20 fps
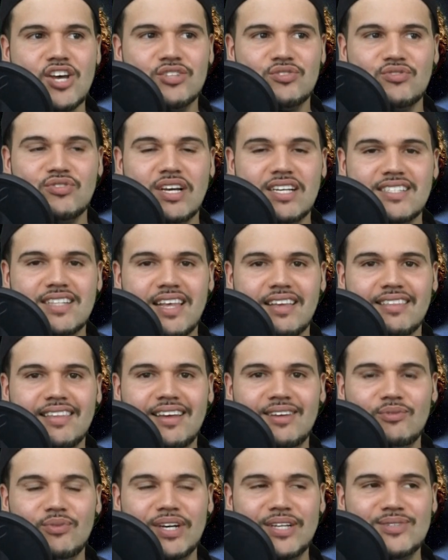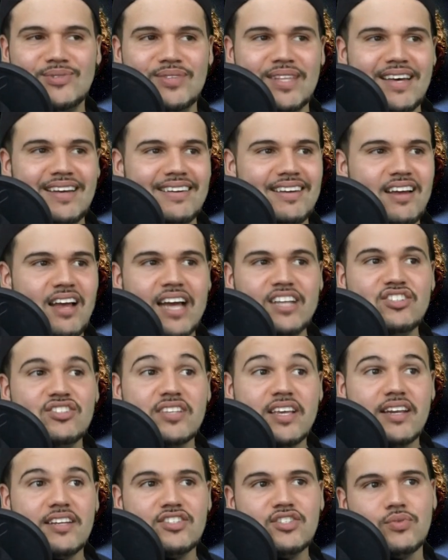you guys like that when I do that? I
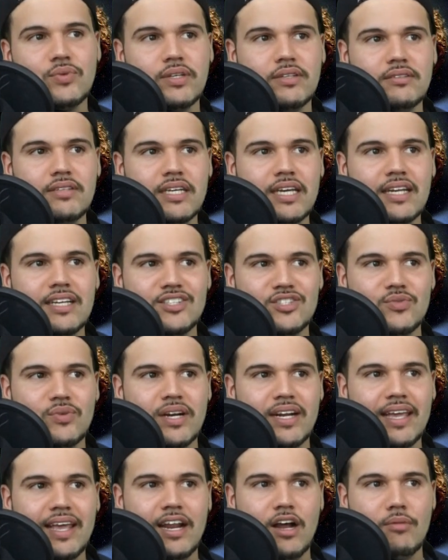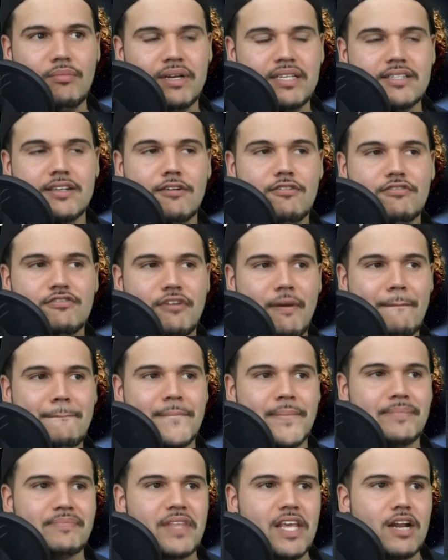just get into it. I can't help
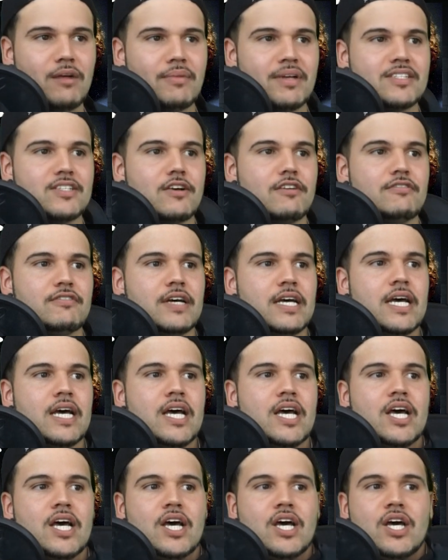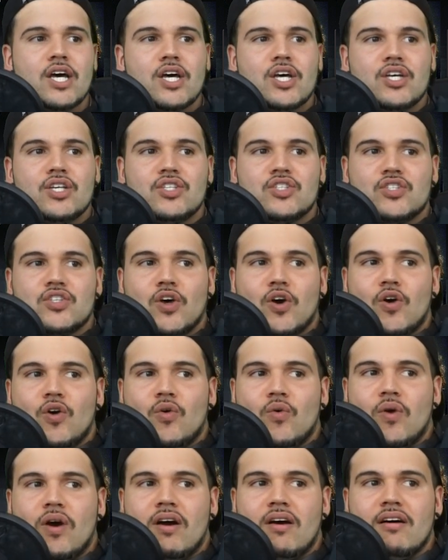myself.
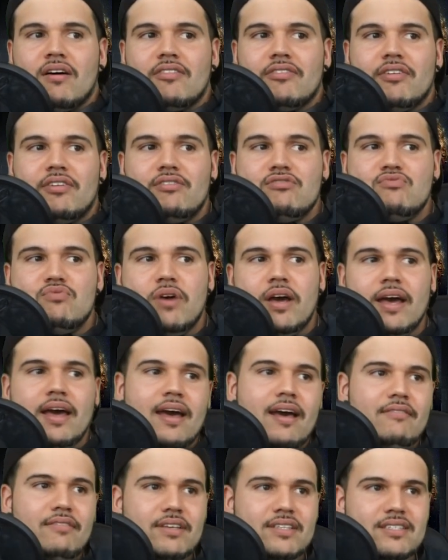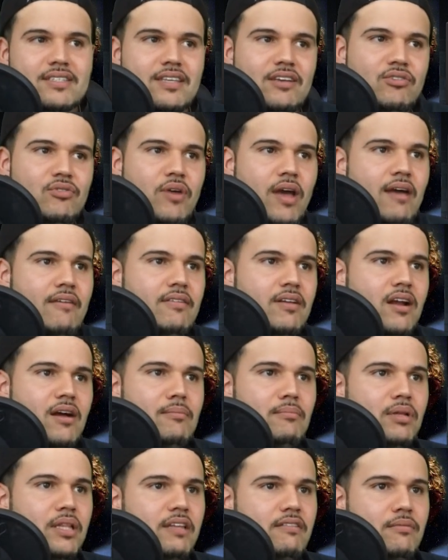So there you have it.
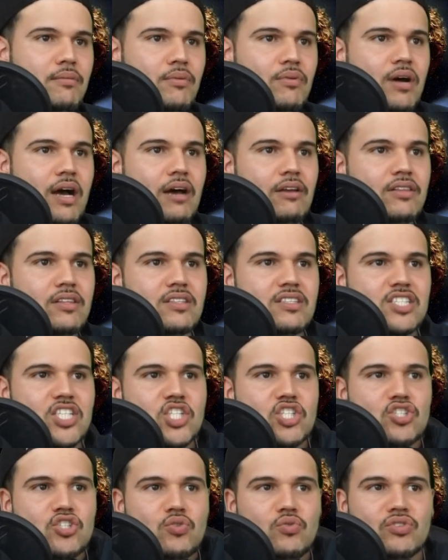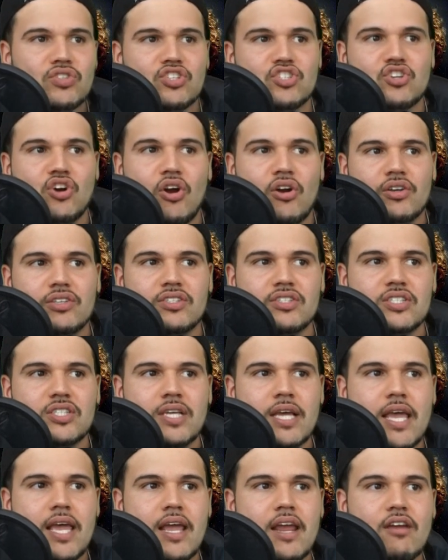Unbelievable. How did this do in the
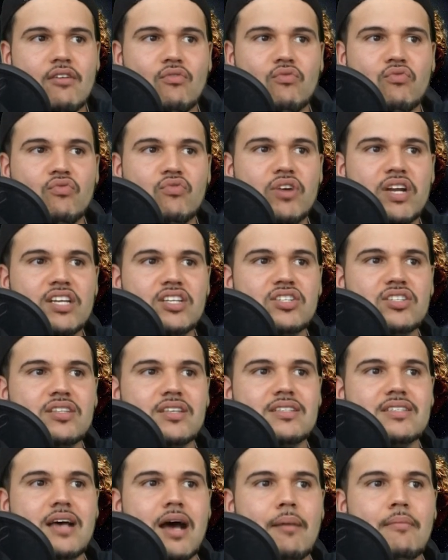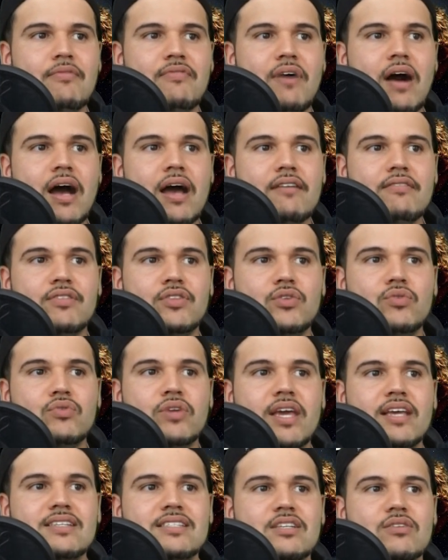charts? It reached the top five in the
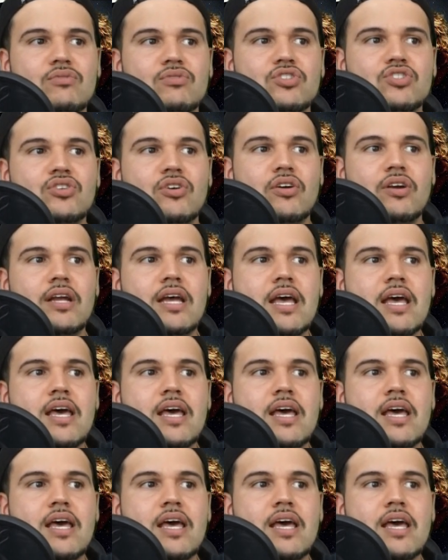UK singles chart